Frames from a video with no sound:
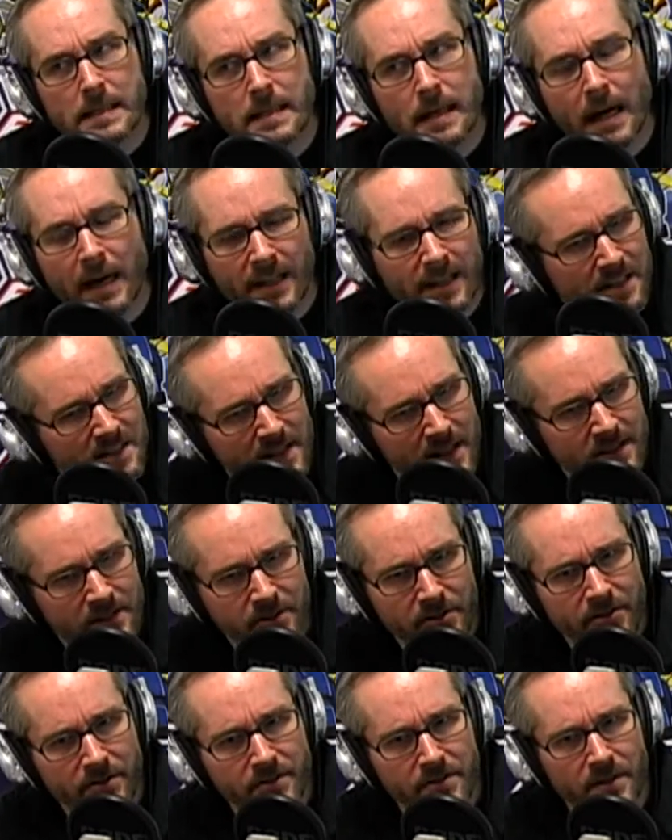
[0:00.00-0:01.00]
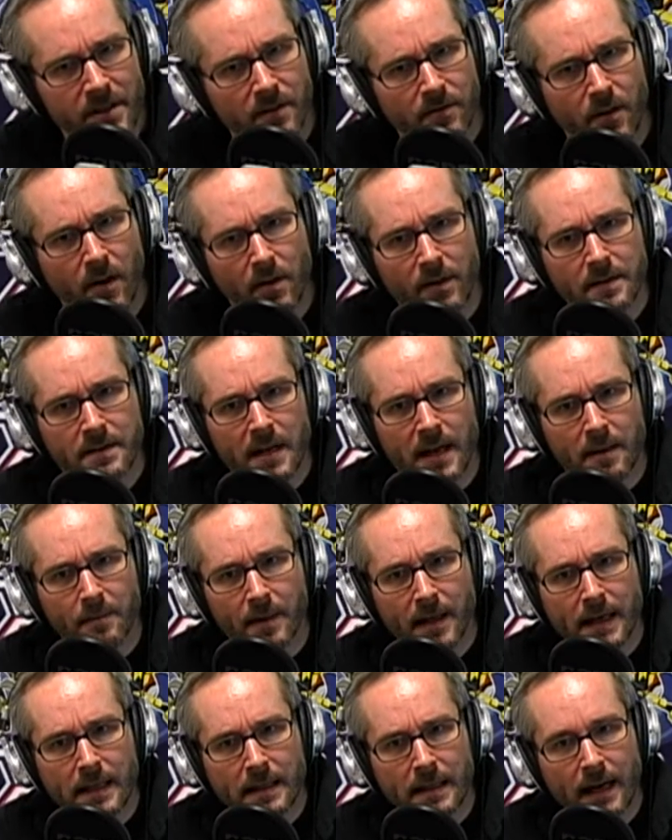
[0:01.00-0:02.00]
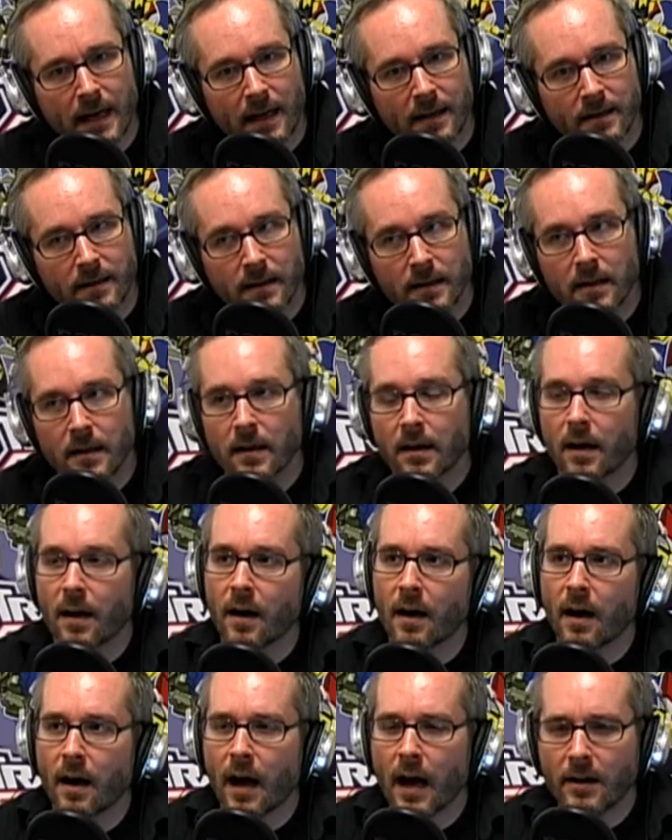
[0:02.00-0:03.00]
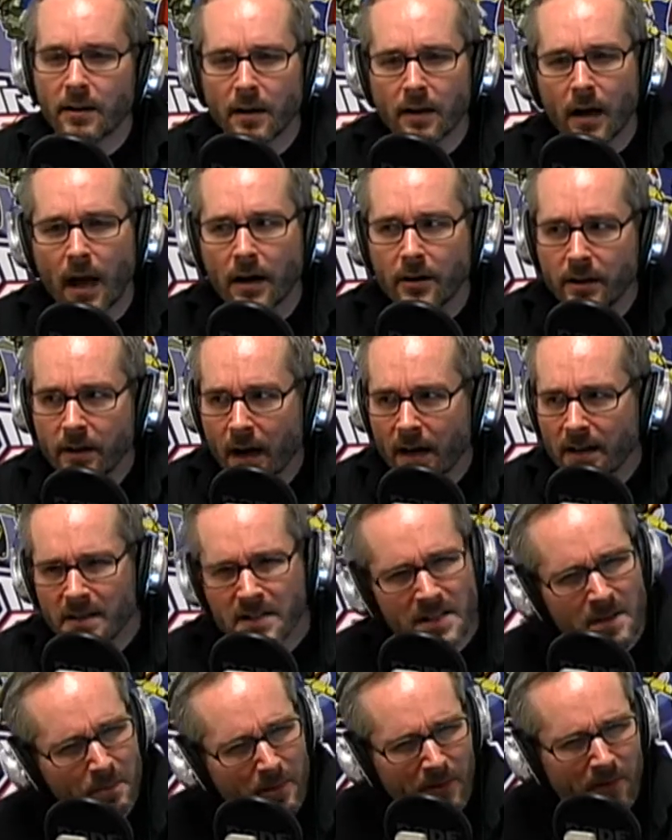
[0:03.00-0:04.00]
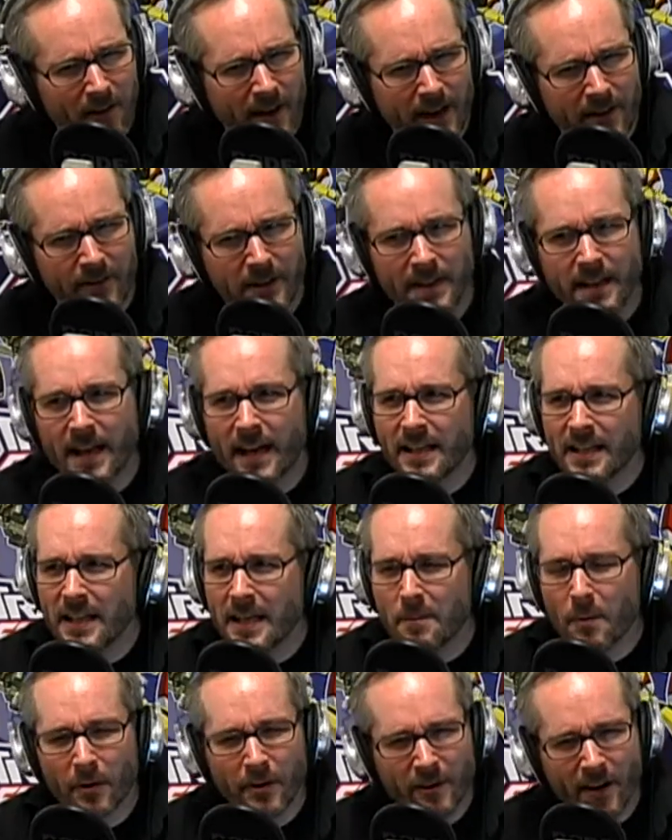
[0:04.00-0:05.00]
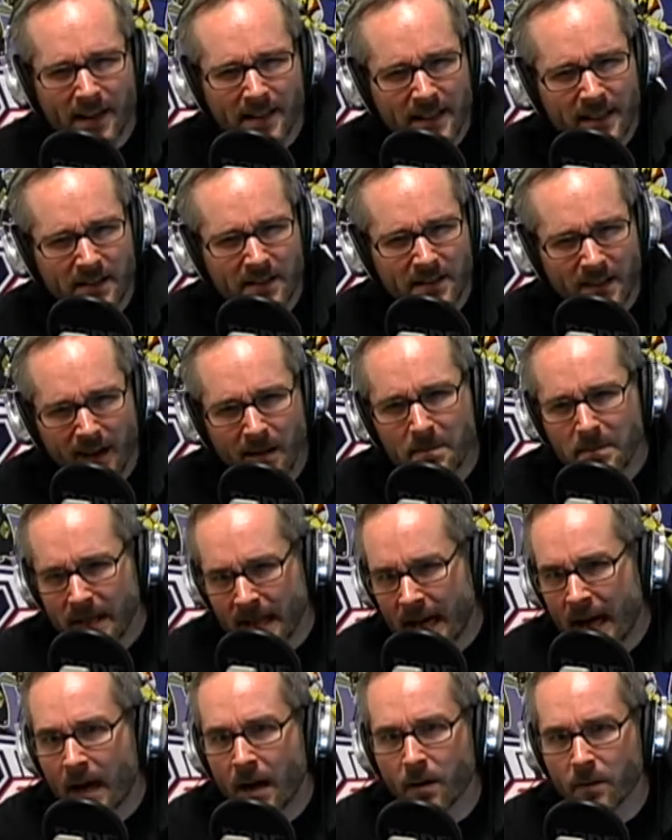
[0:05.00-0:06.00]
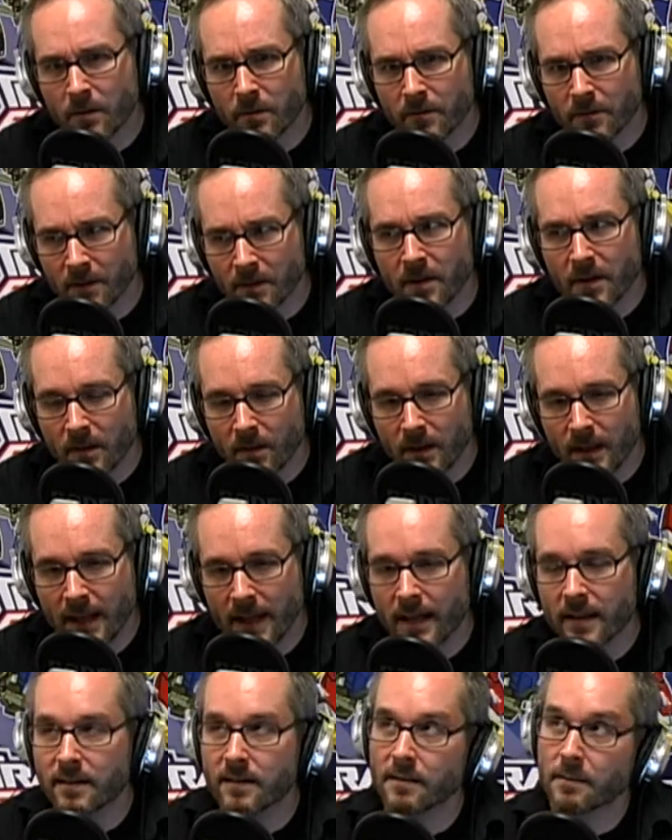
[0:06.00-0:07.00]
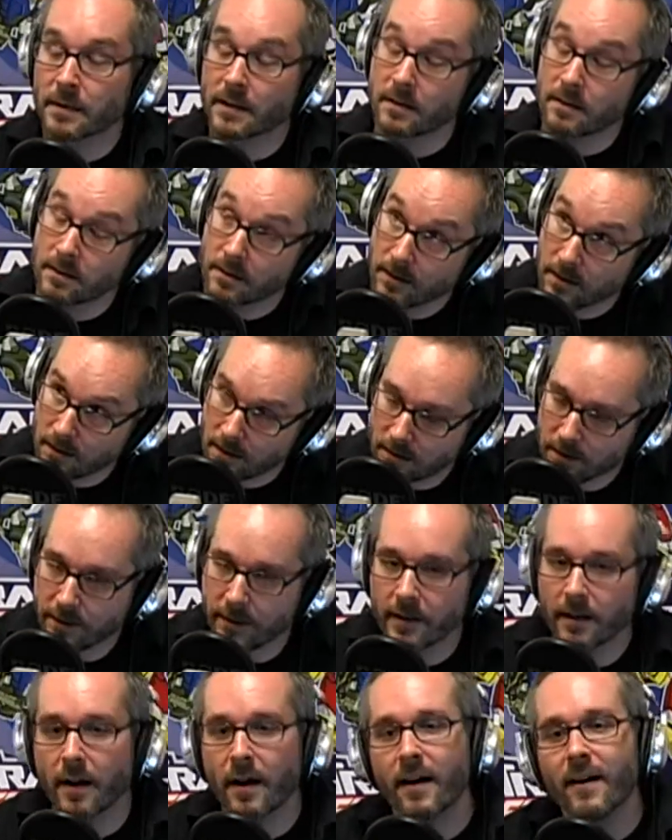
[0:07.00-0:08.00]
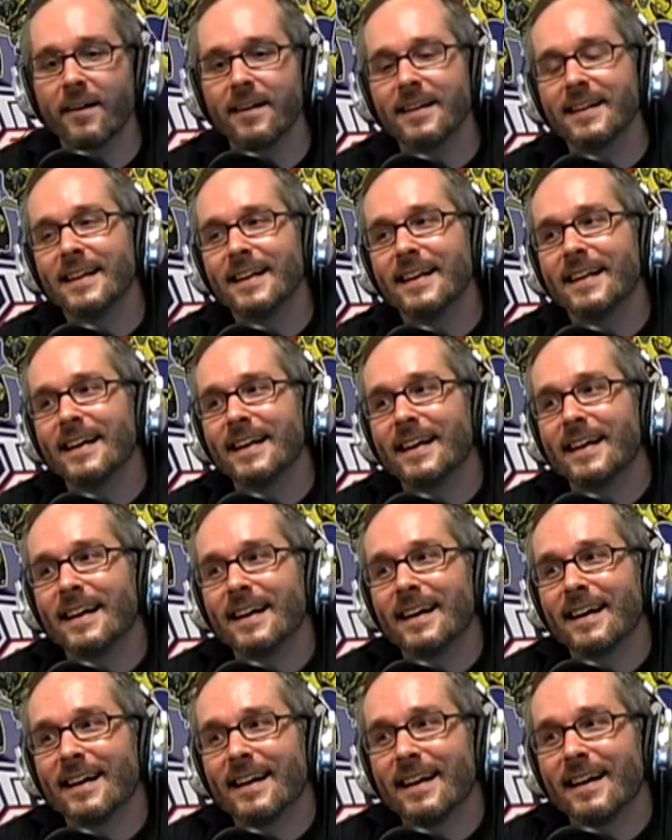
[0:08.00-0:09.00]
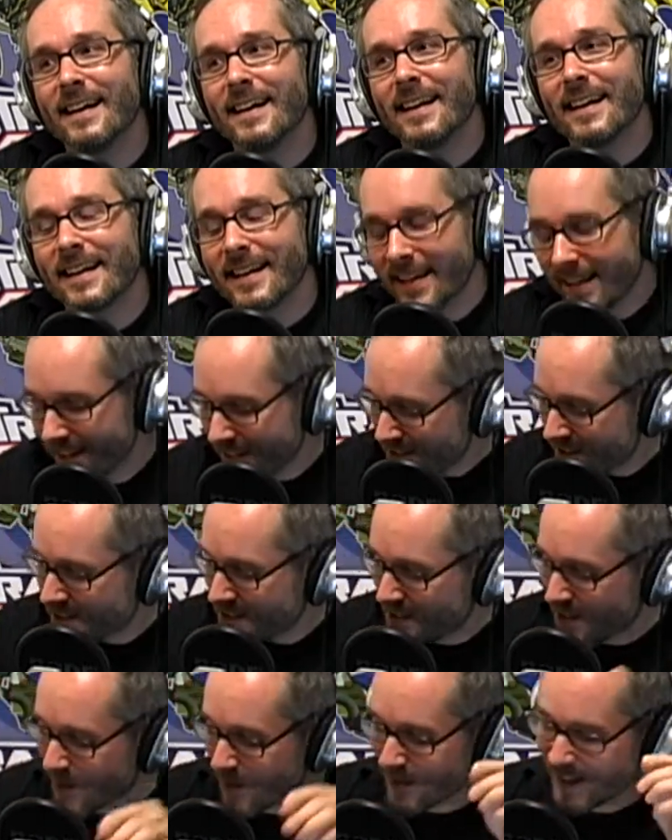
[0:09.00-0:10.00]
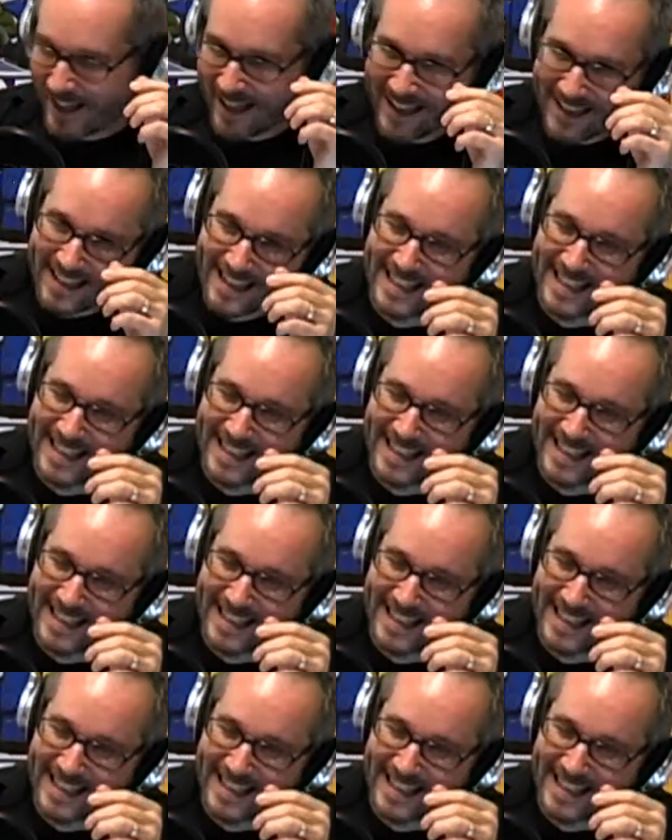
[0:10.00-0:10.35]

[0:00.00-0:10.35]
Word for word: how do you censor yourself all the time like that? How do you simplify everything? How do you keep all your ideas dumbed down for little kids? And I'm like, oh, you know, Here's a story